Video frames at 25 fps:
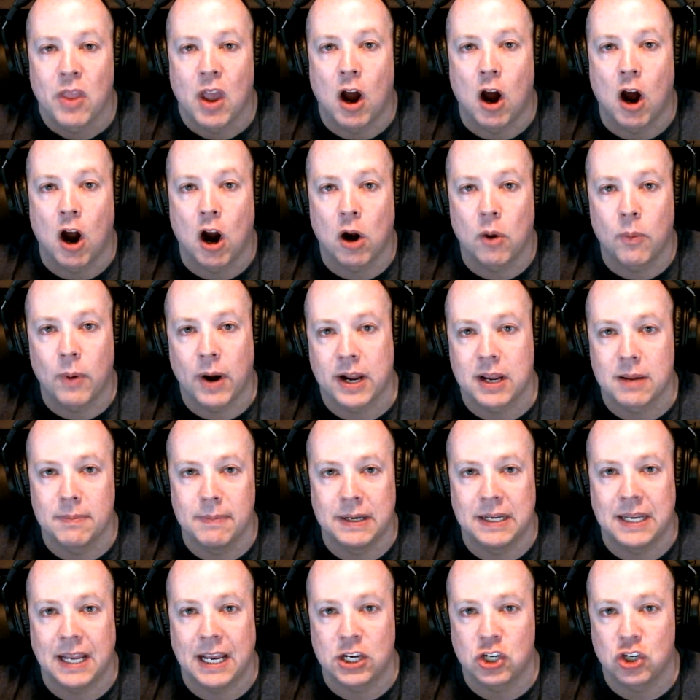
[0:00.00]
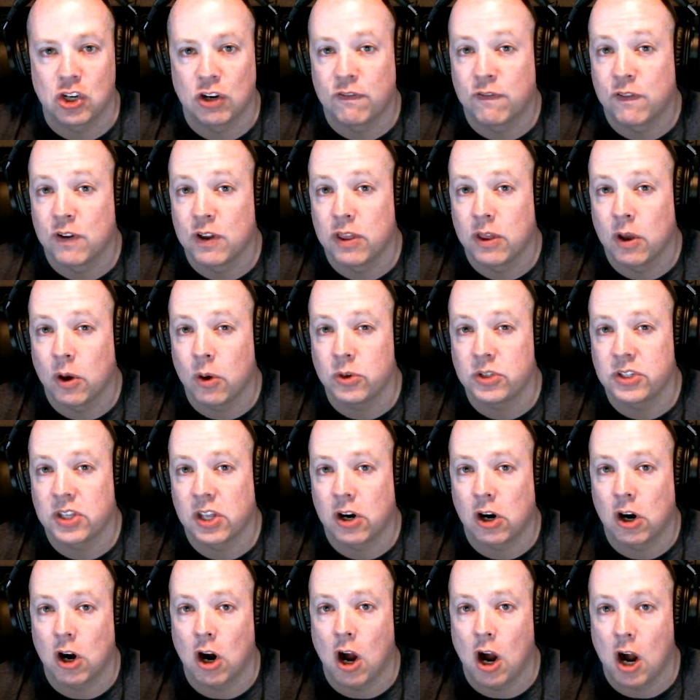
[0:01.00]
Our recommendation for those
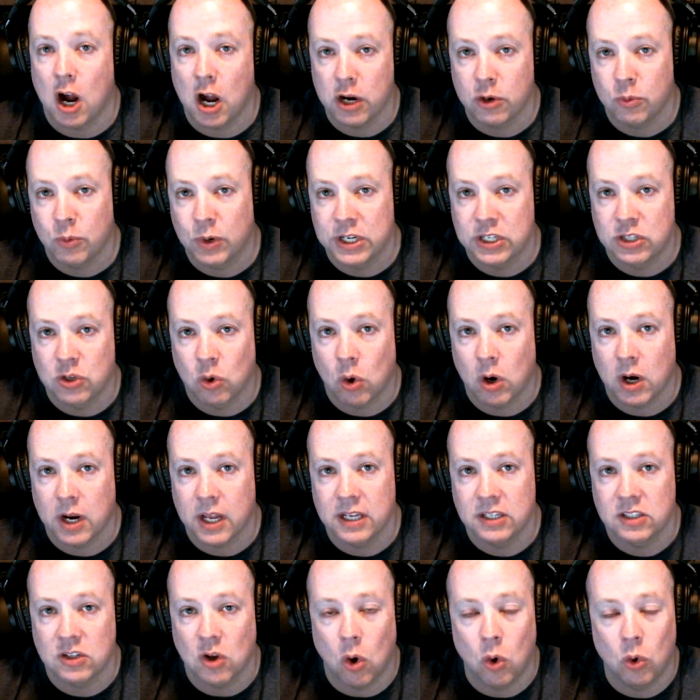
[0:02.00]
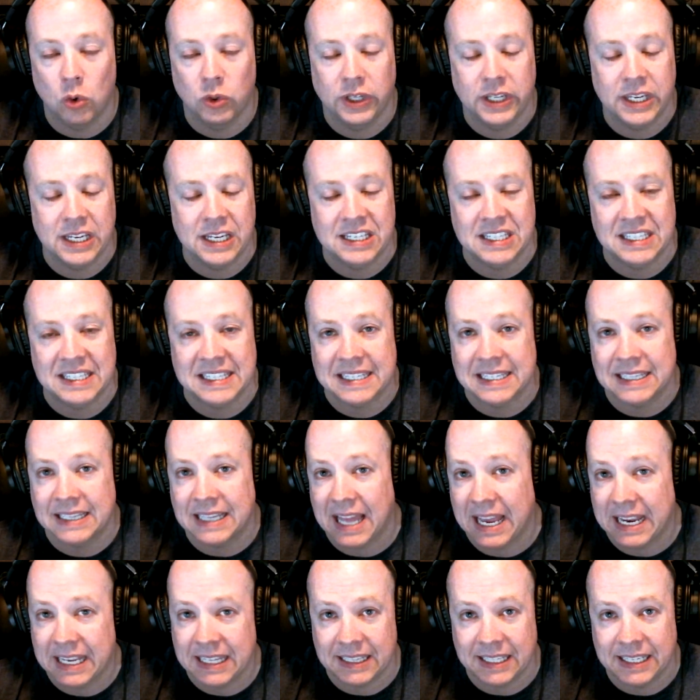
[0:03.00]
that are on resort is only
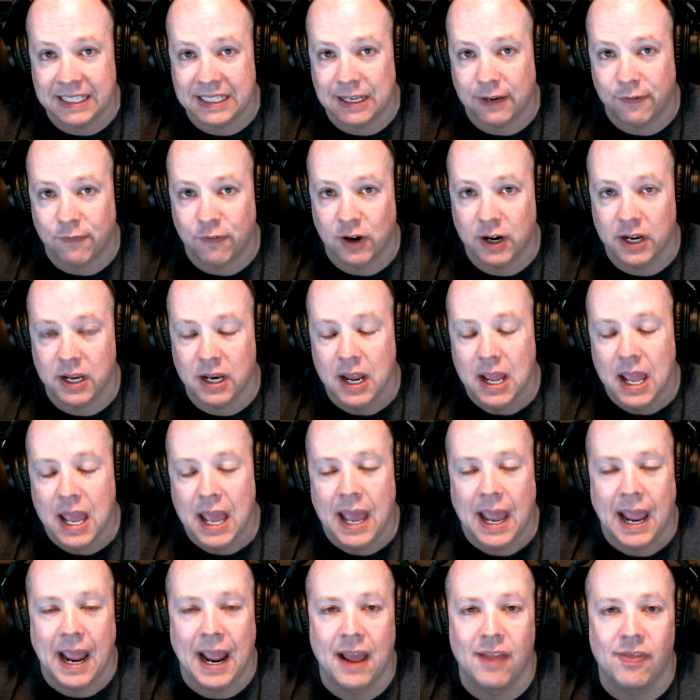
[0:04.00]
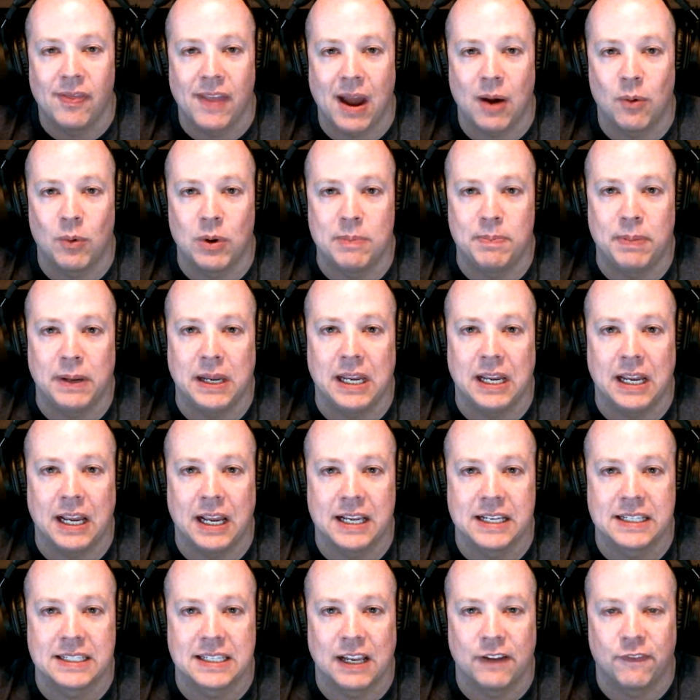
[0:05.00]
slightly different, and that would be
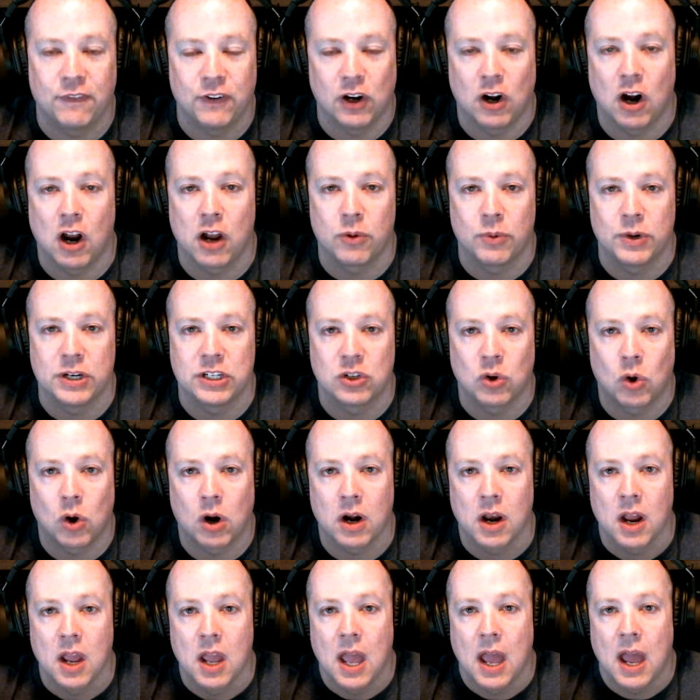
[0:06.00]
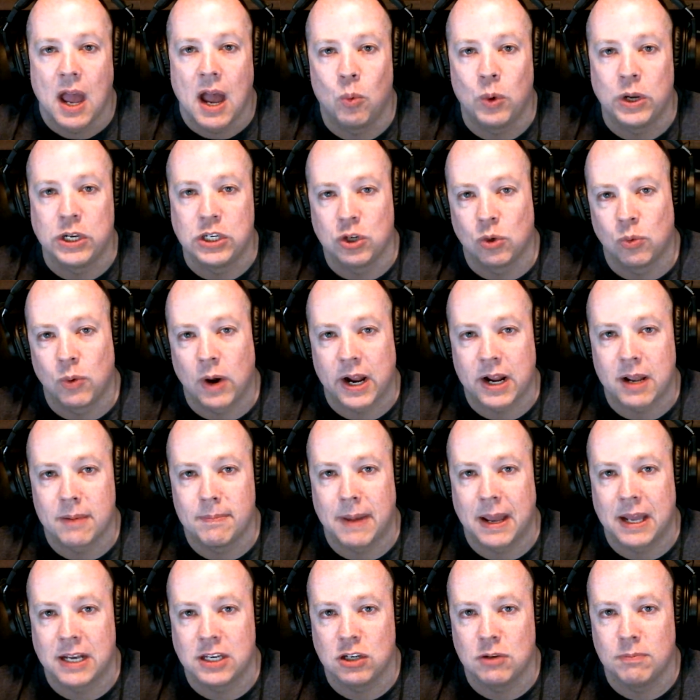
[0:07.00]
is if you're on resort, we do
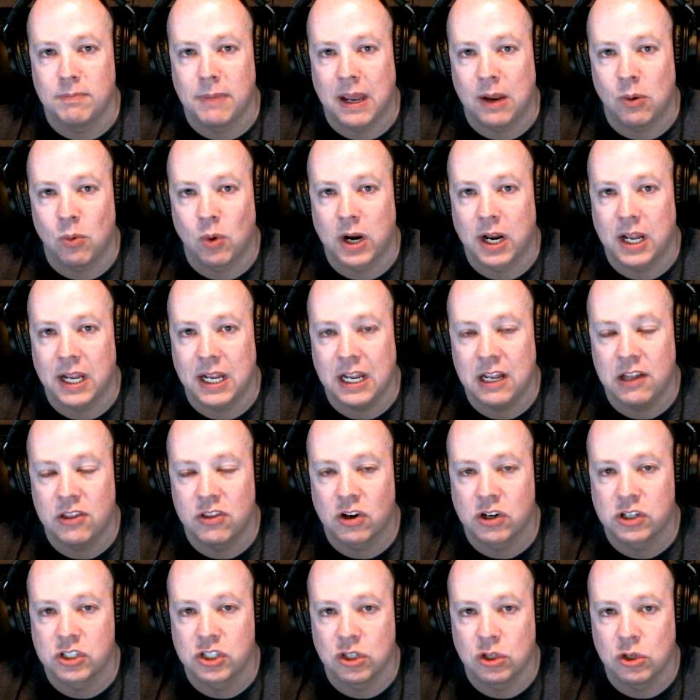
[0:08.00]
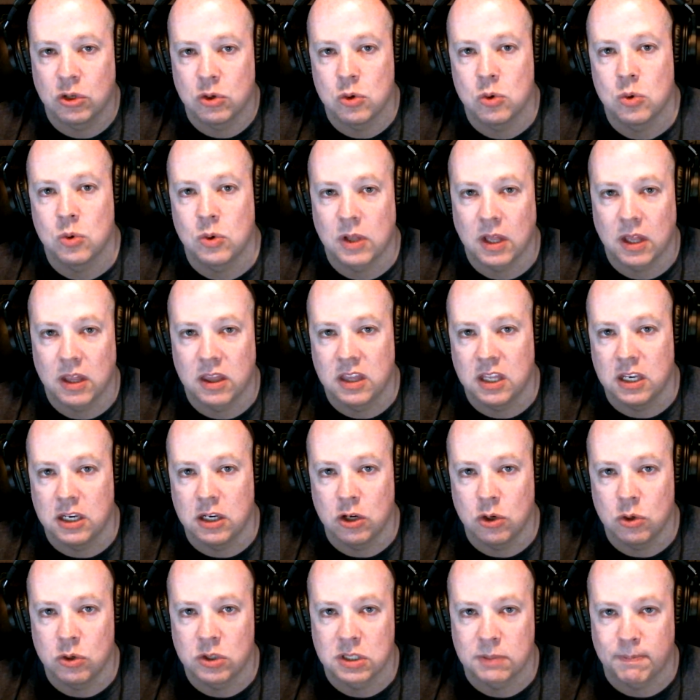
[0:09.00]
recommend you may want to either do the
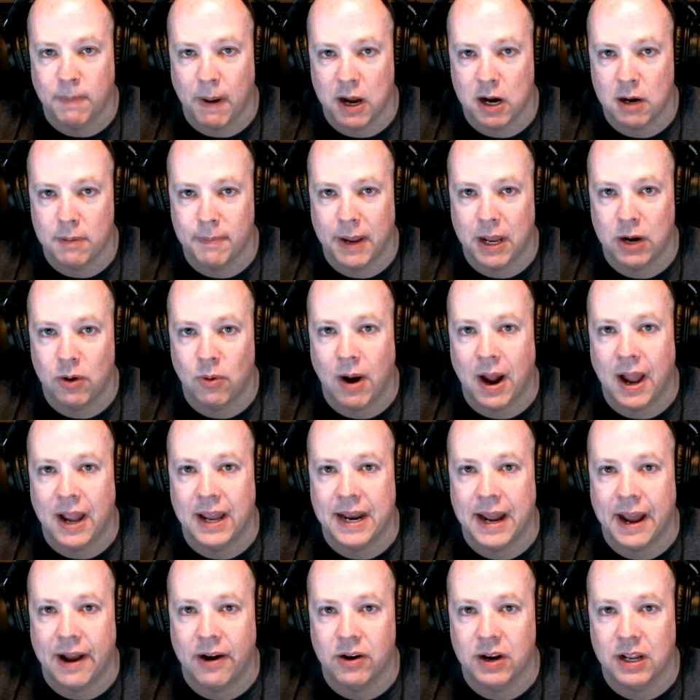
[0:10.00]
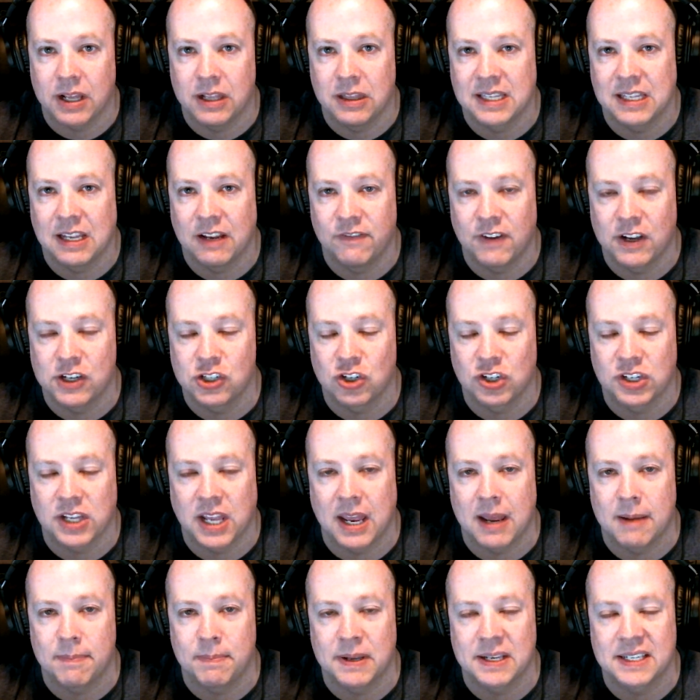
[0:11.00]
new Spider-Man ride out in the Avengers
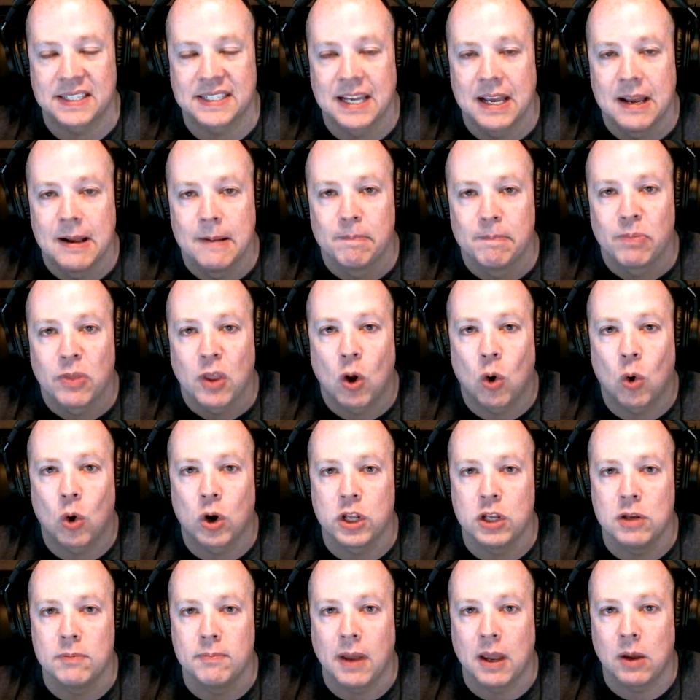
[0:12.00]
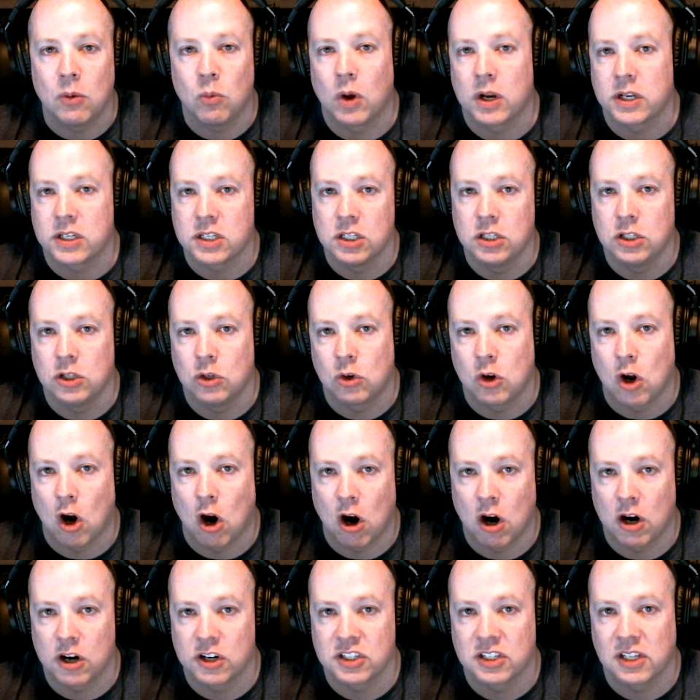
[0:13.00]
campus, or you may want to do
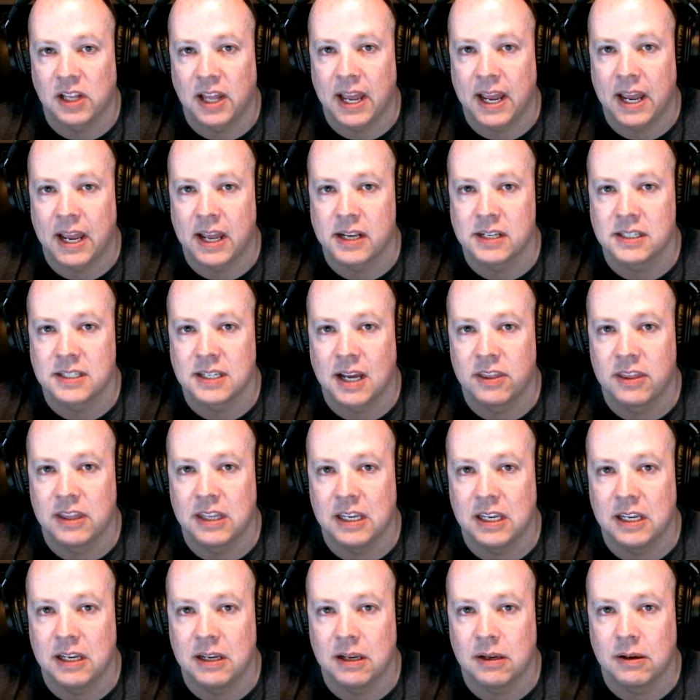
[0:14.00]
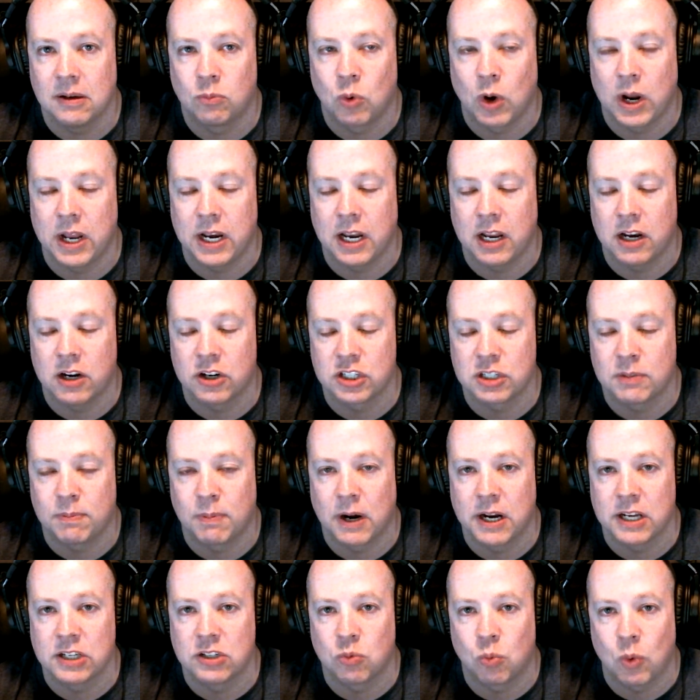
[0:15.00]
Cars Land, the Radiator
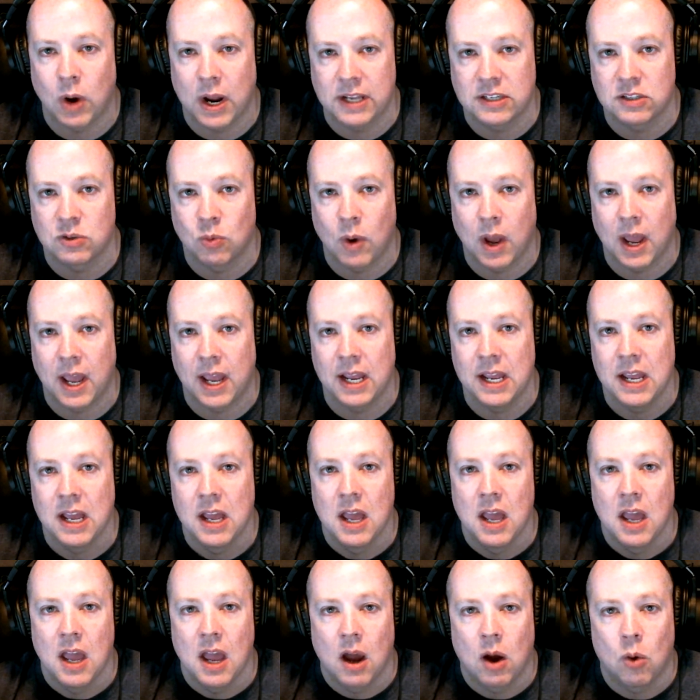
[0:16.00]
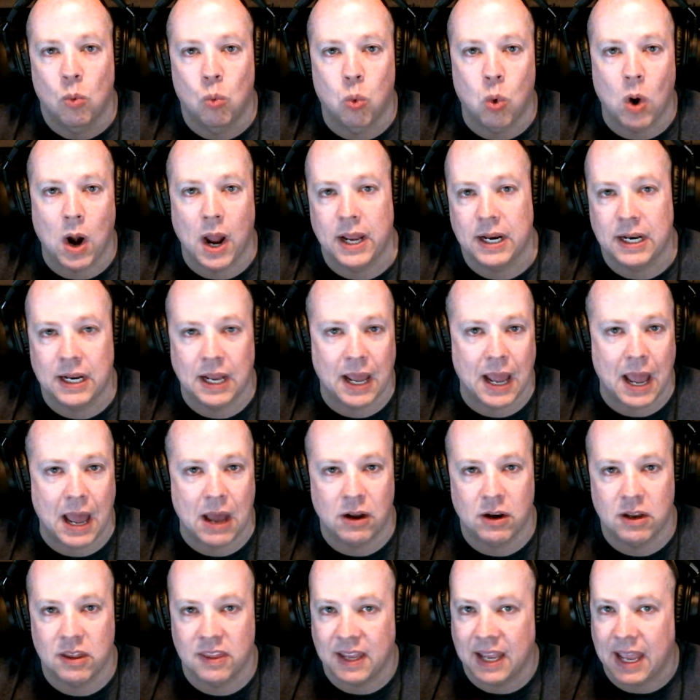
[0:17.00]
Springs Raceway, right
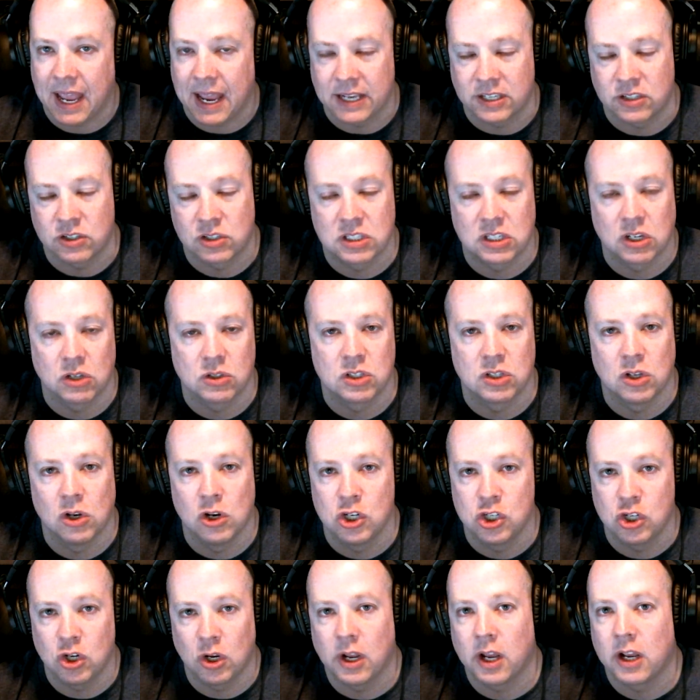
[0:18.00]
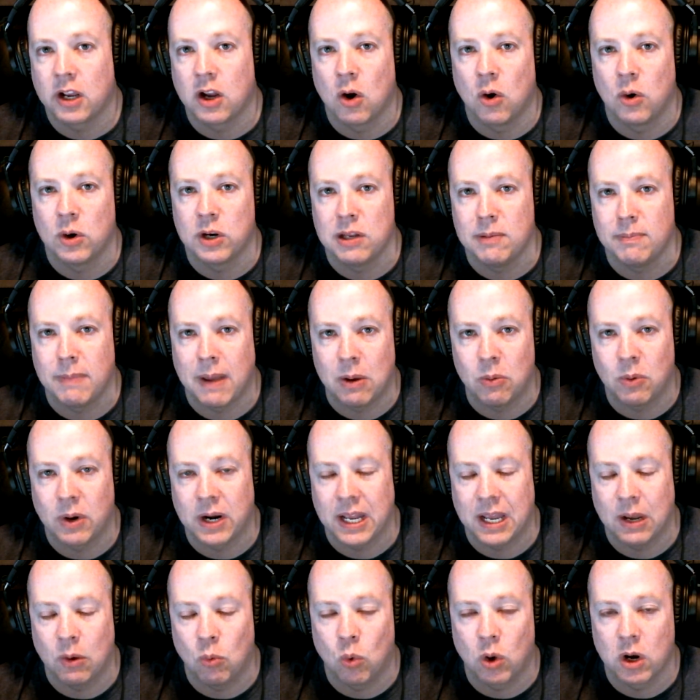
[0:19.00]
out of the gates. So as soon as you get going, you may want
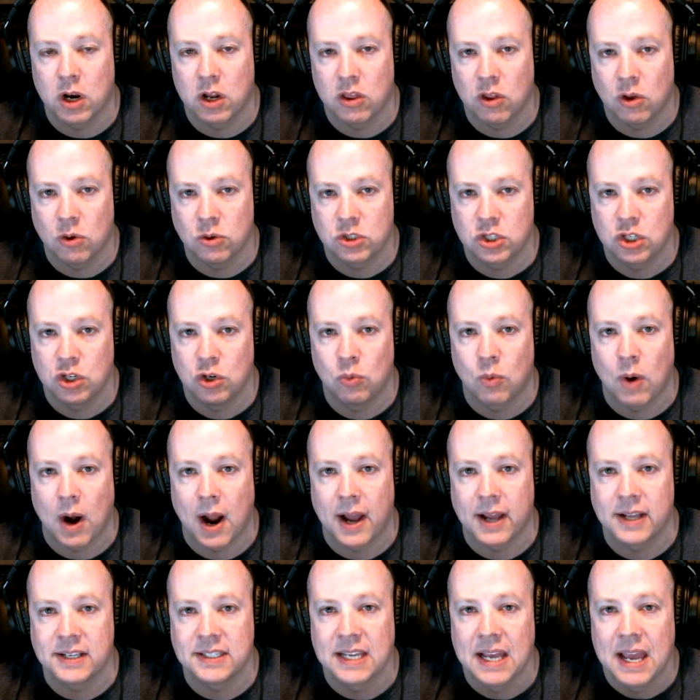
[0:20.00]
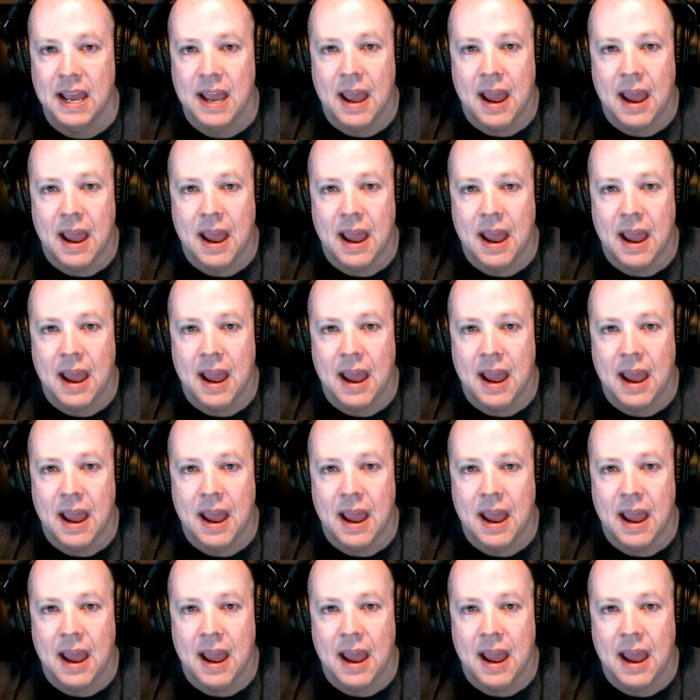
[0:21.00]
to hit one of those 2 rides.